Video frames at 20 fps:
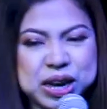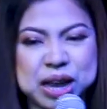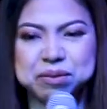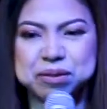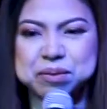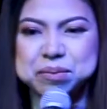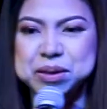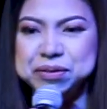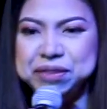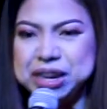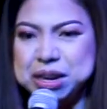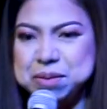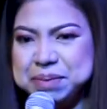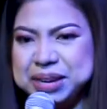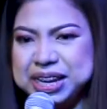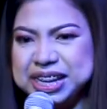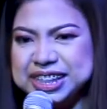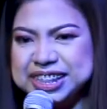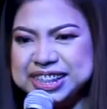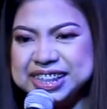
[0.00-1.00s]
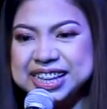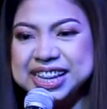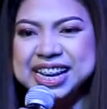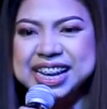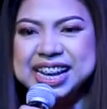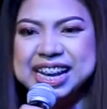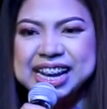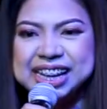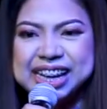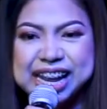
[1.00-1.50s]
Sha from the Philippines.
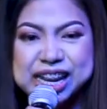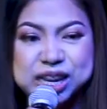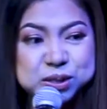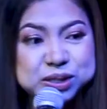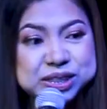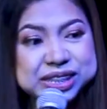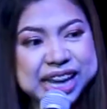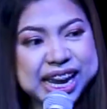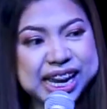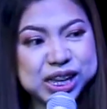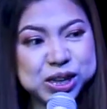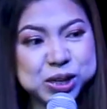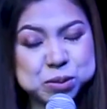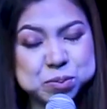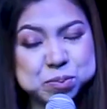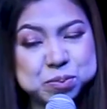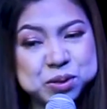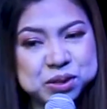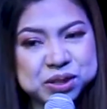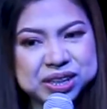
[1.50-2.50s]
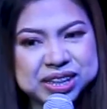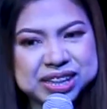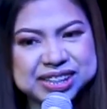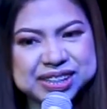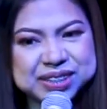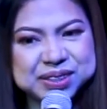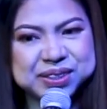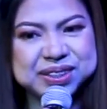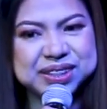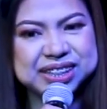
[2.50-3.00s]
Can you sign your book?
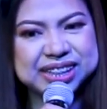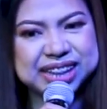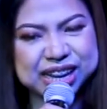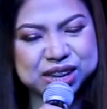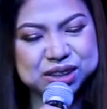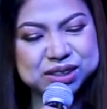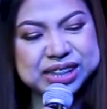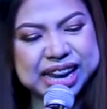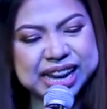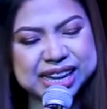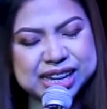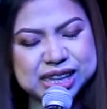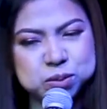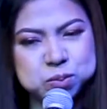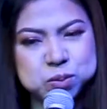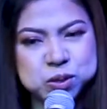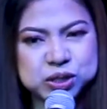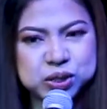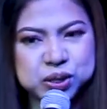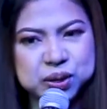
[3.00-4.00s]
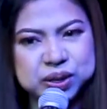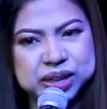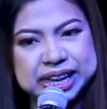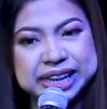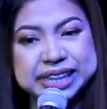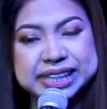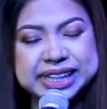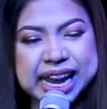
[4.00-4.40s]
So can you sign this book?" So he